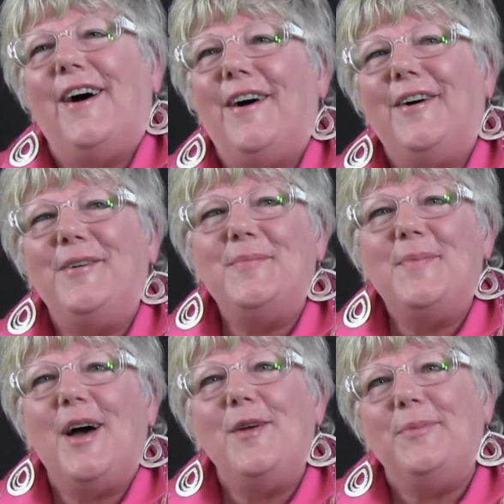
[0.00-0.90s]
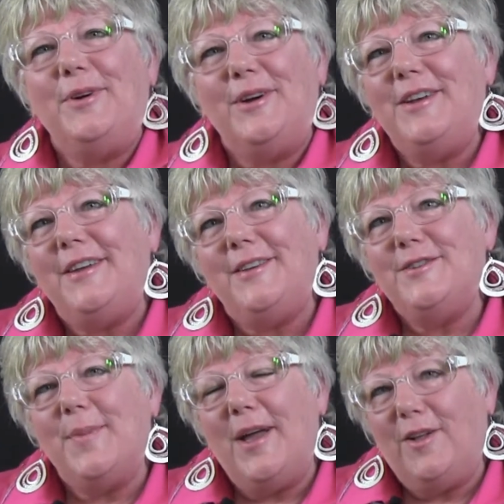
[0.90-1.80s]
I'm married
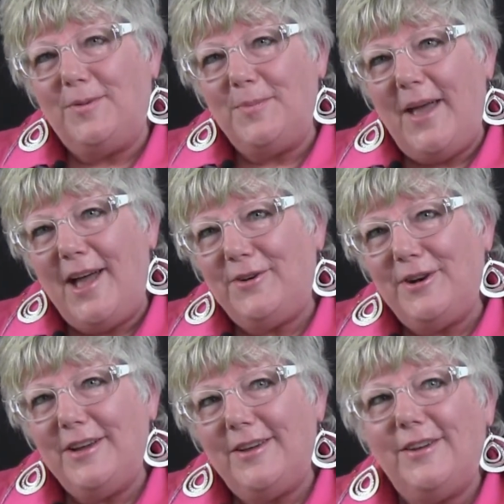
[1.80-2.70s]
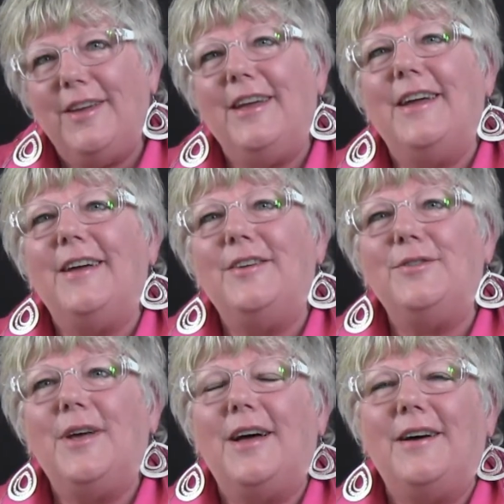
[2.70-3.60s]
to my husband Patrick
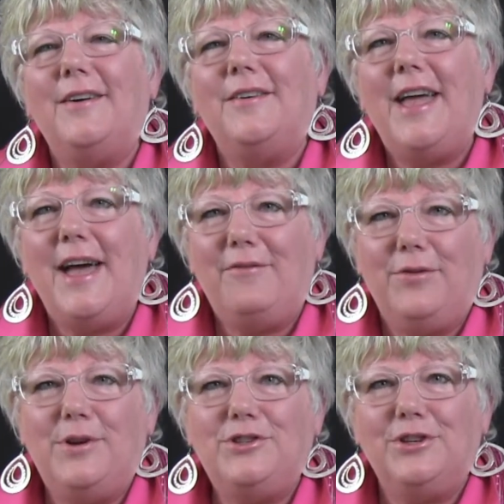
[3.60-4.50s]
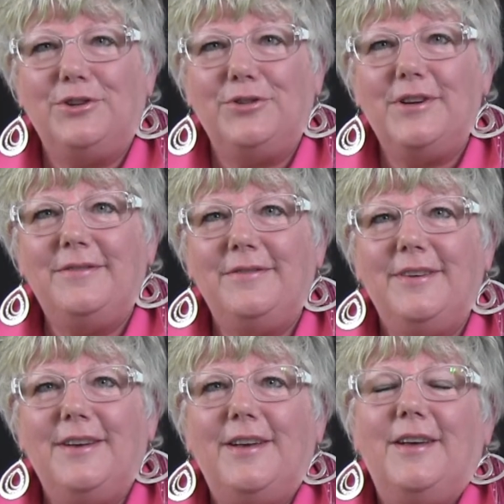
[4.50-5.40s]
and have 3 children,
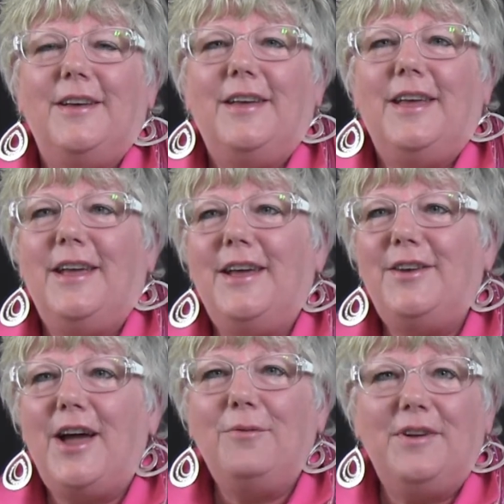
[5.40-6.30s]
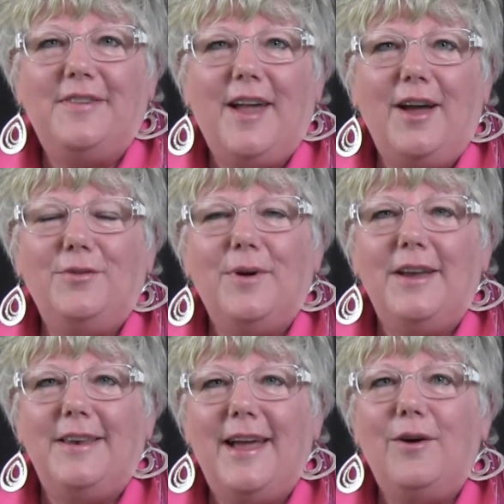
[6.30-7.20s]
and I reside
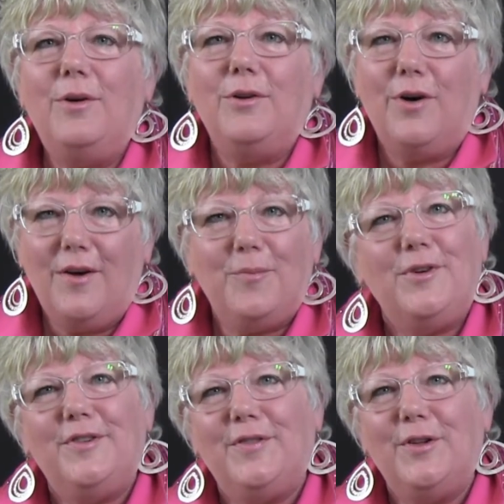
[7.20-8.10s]
right now in Gulf Breeze,